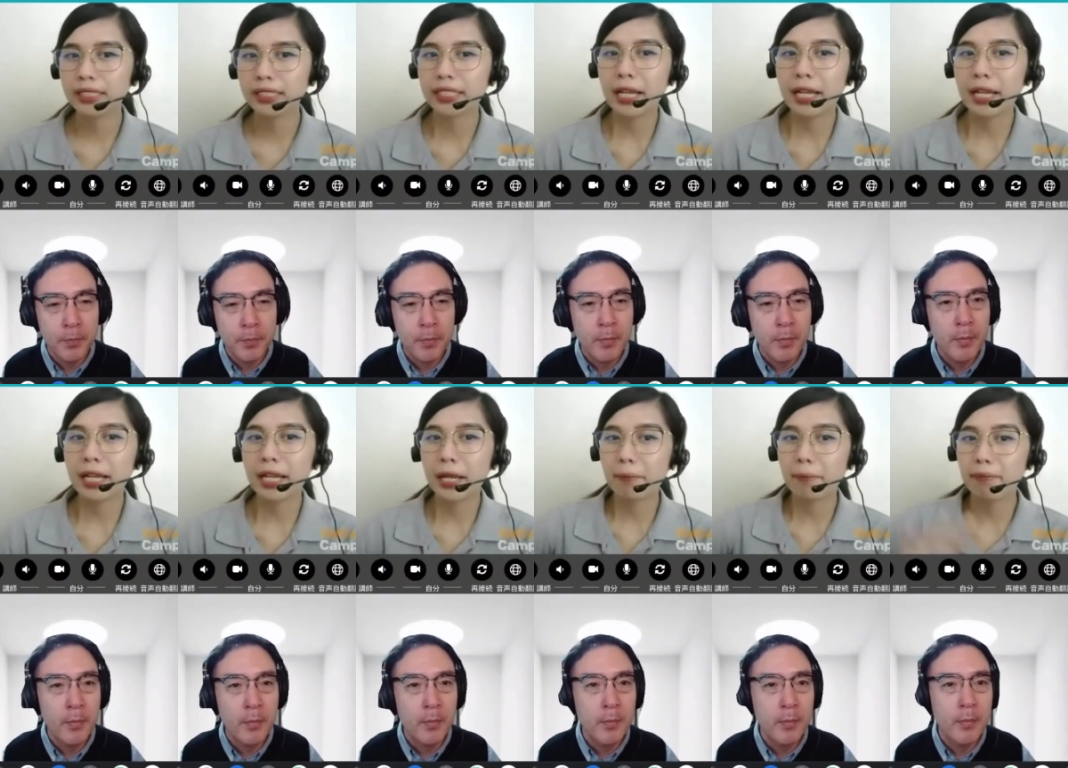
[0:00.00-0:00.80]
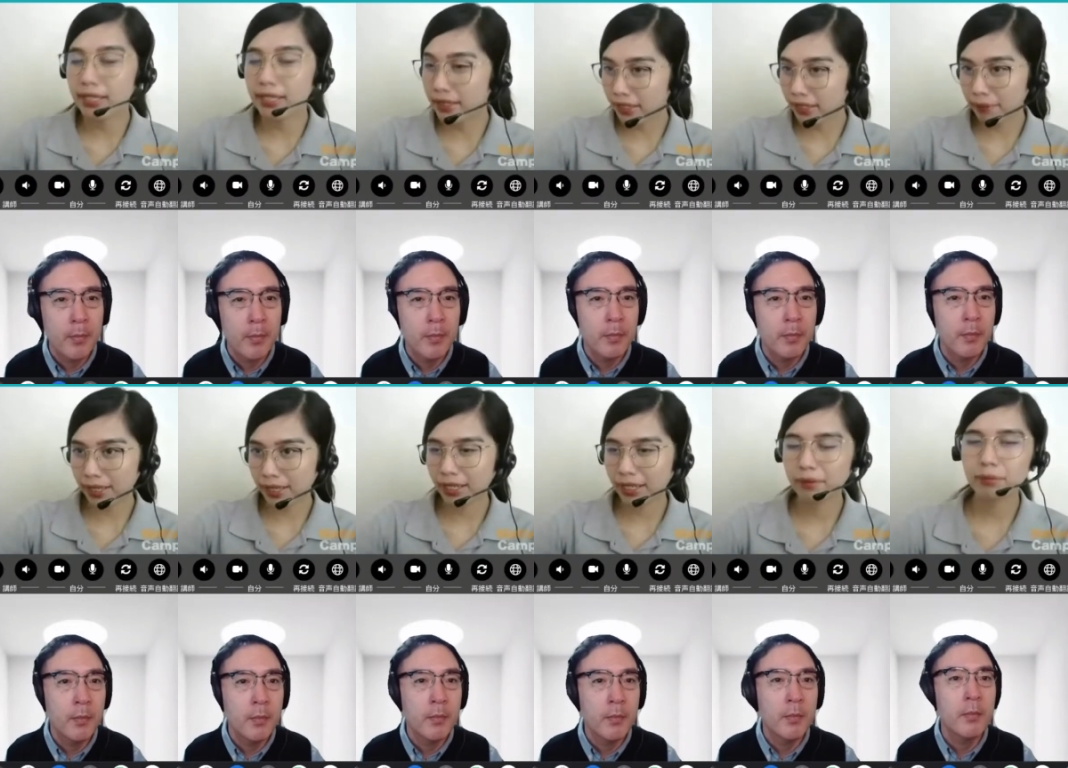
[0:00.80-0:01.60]
Speaker 1: the words
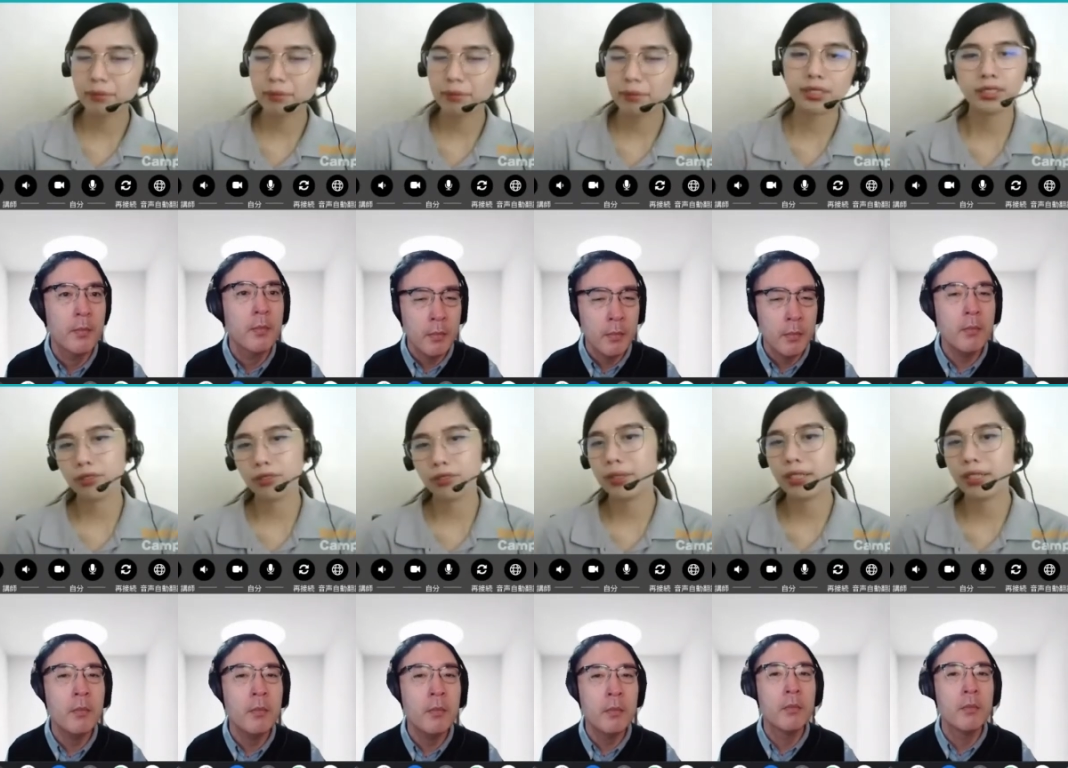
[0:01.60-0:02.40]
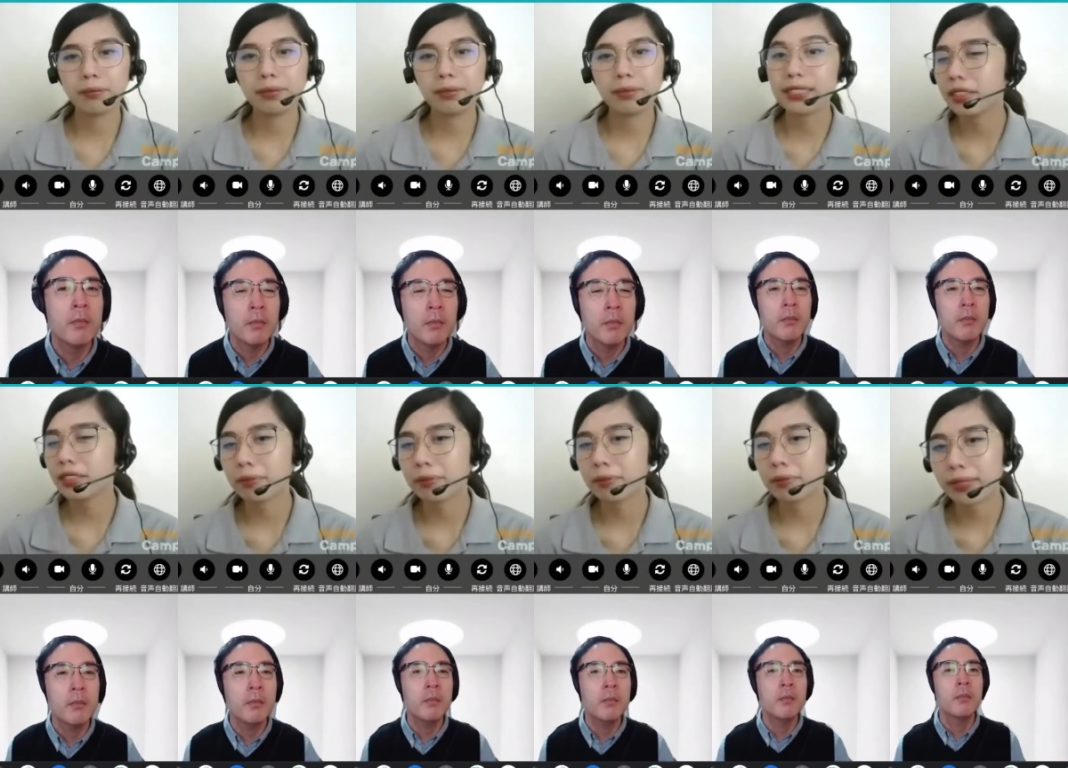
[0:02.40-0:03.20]
businessman, mm-hmm. businesswoman, or
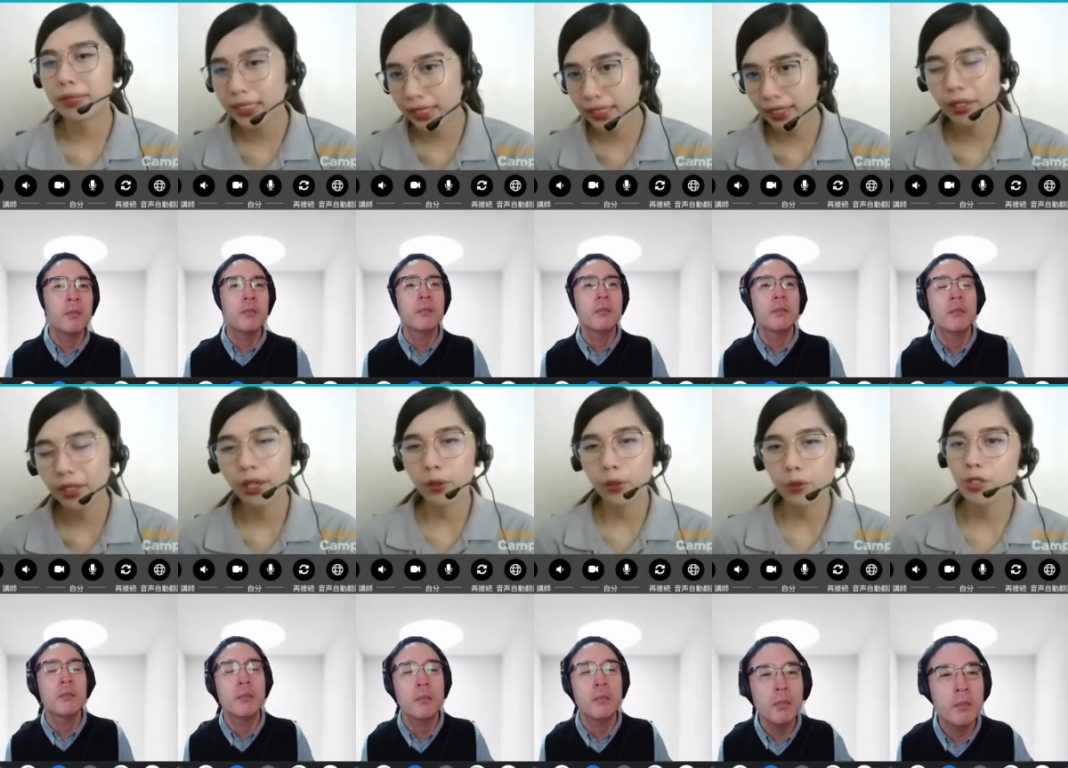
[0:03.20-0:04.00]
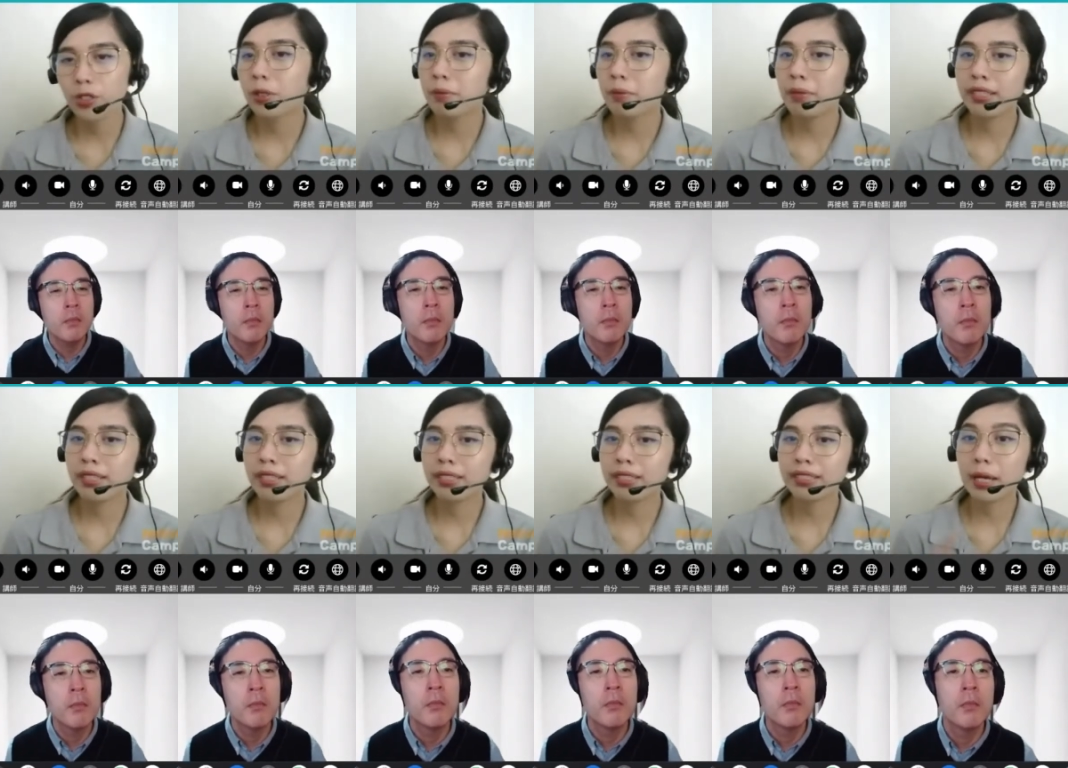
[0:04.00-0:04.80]
business mm-hmm. person, mm-hmm. we usually
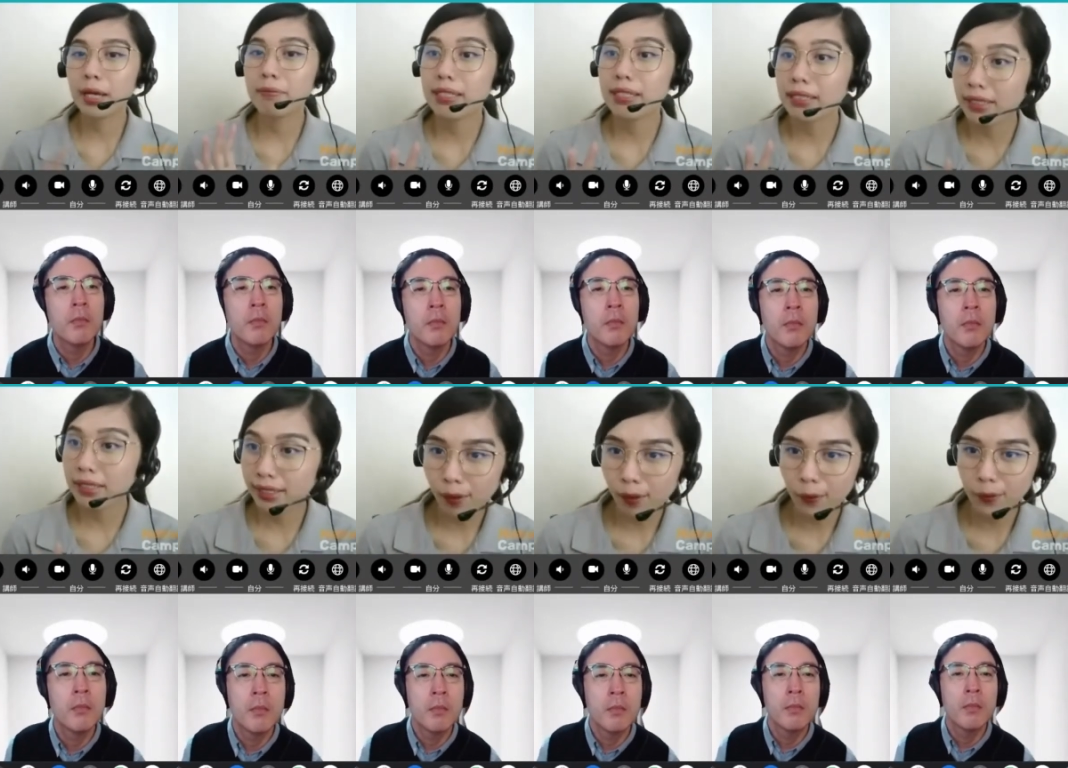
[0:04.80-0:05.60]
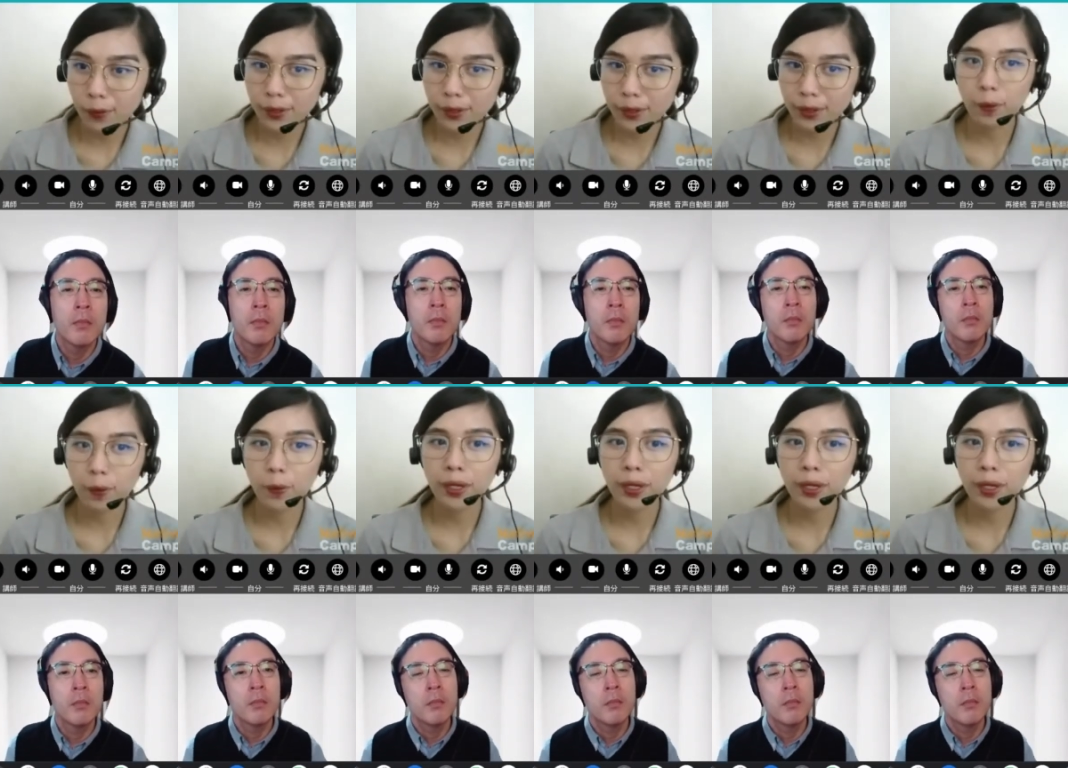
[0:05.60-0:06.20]
means a business owner